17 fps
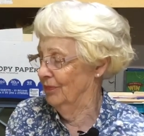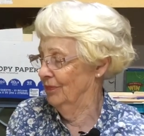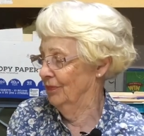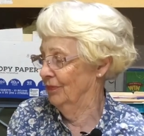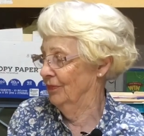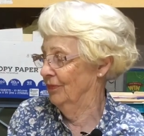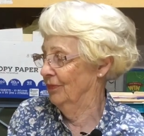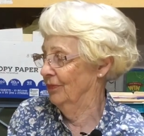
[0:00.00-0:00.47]

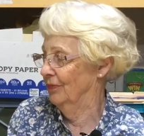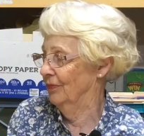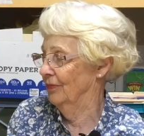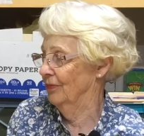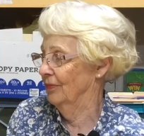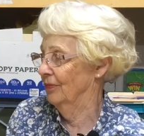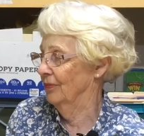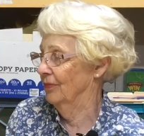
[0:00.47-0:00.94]

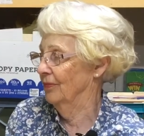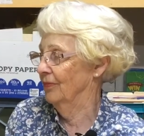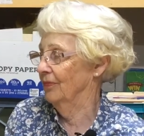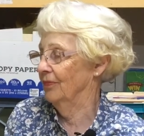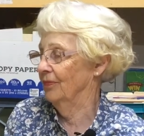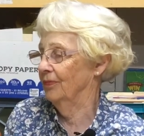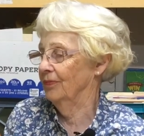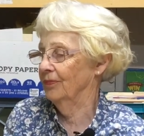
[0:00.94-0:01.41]

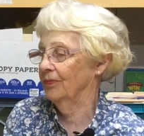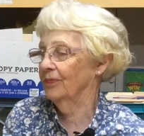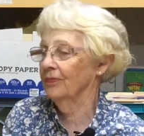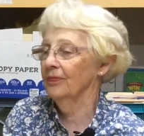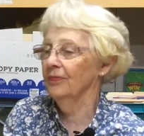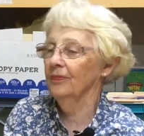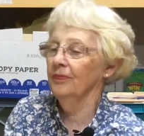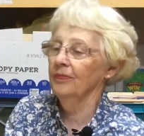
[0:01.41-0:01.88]

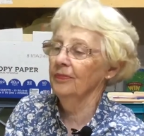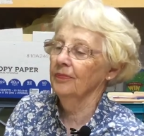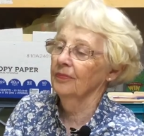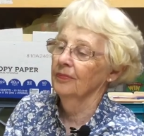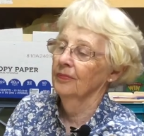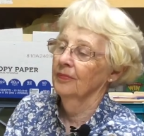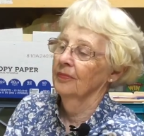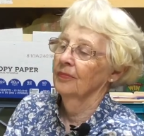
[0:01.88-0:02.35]
Nothing is said.